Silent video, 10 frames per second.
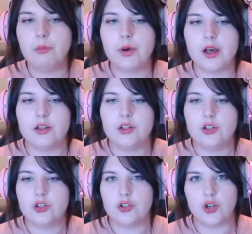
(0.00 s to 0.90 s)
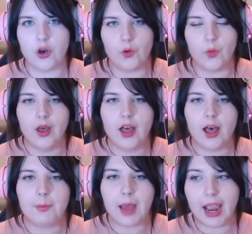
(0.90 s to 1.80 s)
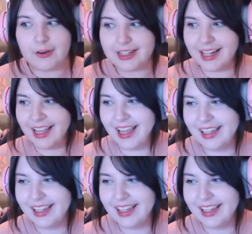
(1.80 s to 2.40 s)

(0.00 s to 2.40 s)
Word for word: But no. Apparently,